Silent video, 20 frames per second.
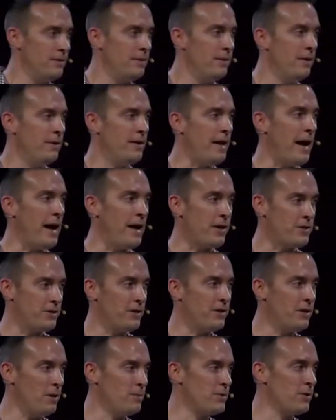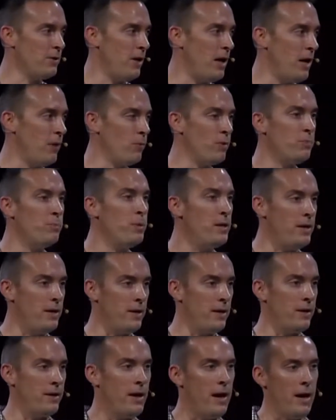that actually comes along with
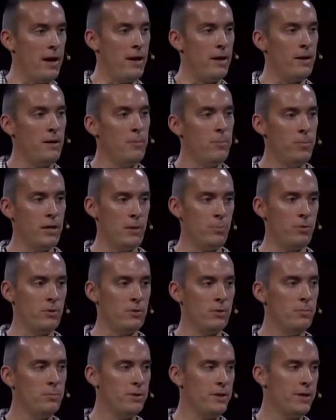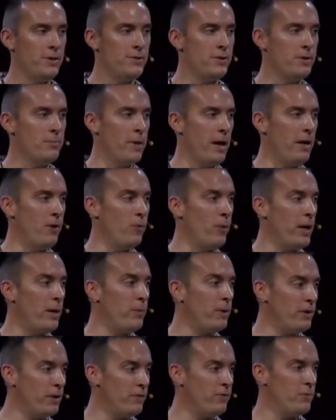being a people pleaser. By the way,
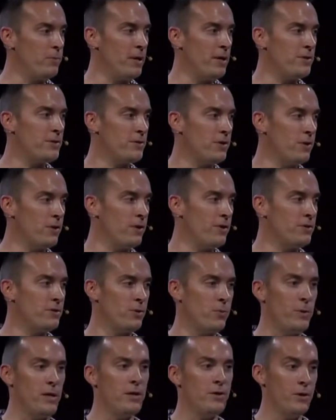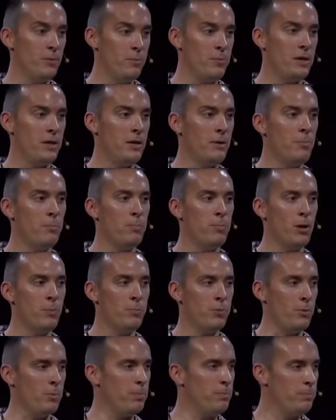we live in Minnesota, so we could be
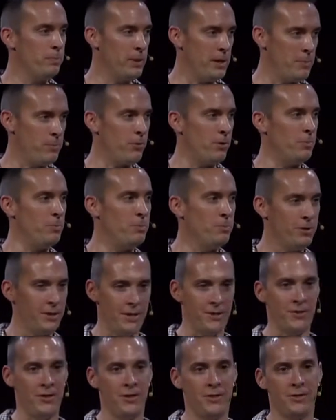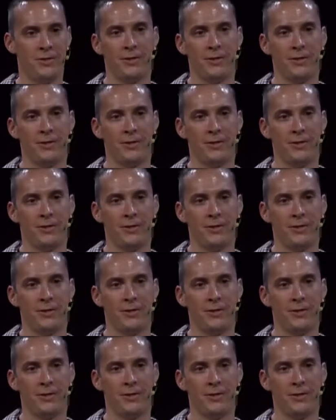purple people pleasers.